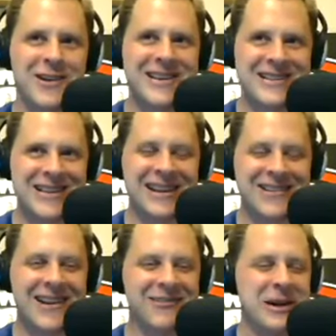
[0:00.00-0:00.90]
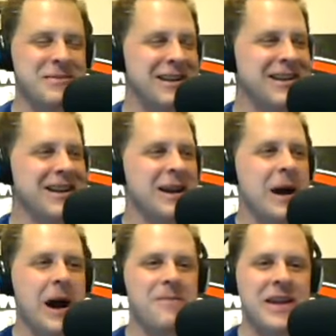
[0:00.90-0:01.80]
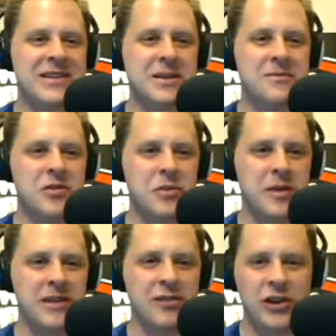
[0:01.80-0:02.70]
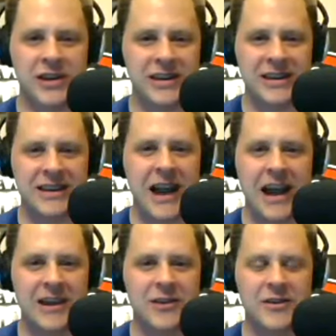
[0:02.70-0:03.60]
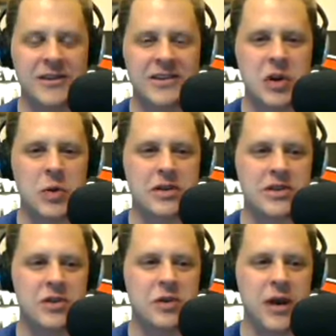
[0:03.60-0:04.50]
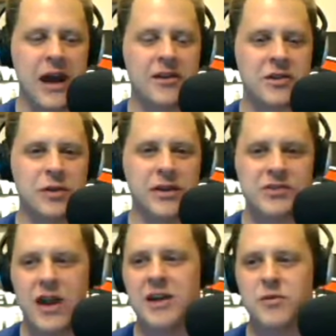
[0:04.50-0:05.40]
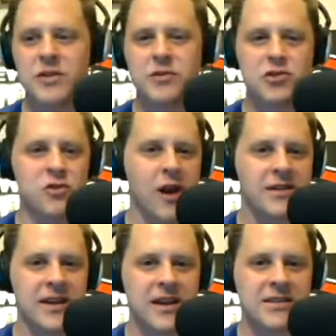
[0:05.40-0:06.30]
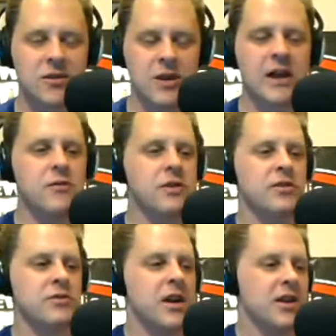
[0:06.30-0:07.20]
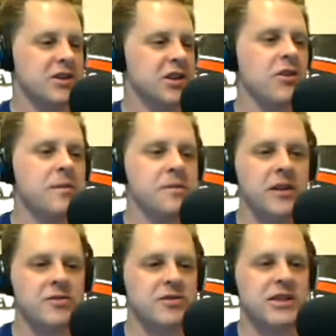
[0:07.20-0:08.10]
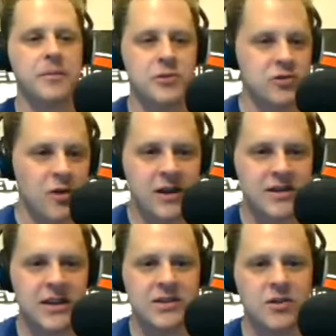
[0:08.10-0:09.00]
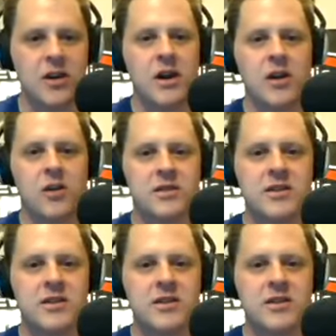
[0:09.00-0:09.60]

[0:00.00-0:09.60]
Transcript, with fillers: it's like when i'm coming in i'm not some newbie looking guy you know that doesn't know what to do or how to do things or how to renew schrock desk or how to renew secure updaters or set up a schrock desk or or